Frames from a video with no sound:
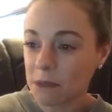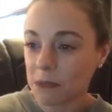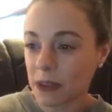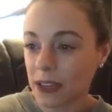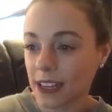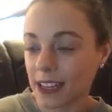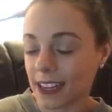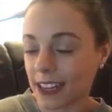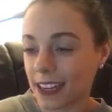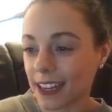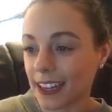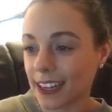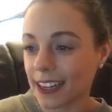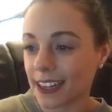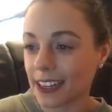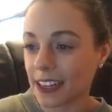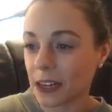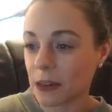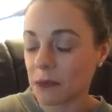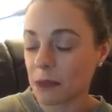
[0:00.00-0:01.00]
but
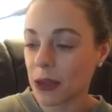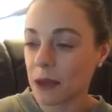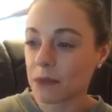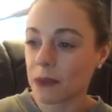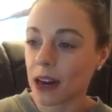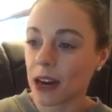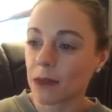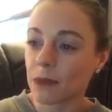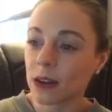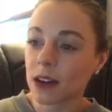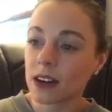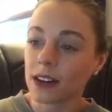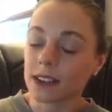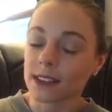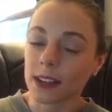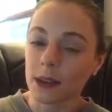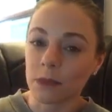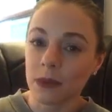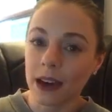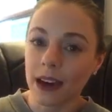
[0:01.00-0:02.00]
my mom
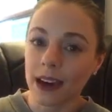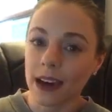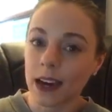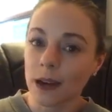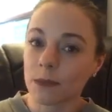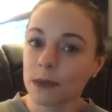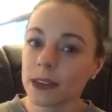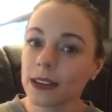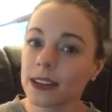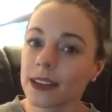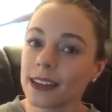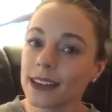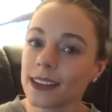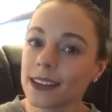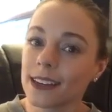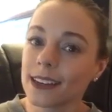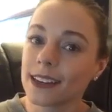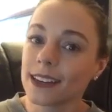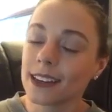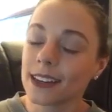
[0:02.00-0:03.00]
calls it pop,
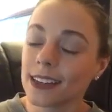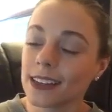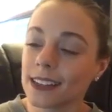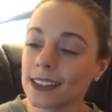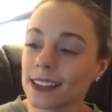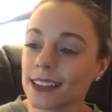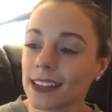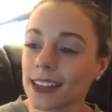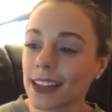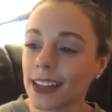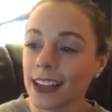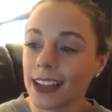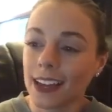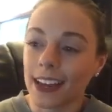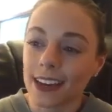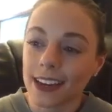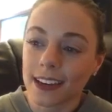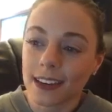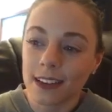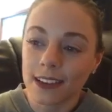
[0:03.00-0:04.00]
and
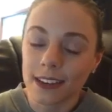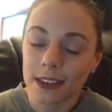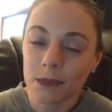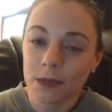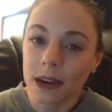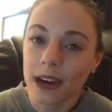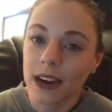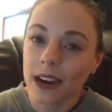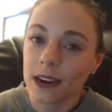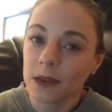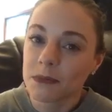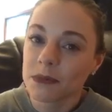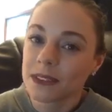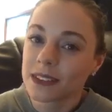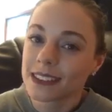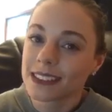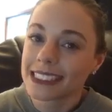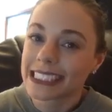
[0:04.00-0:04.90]
I call it pop.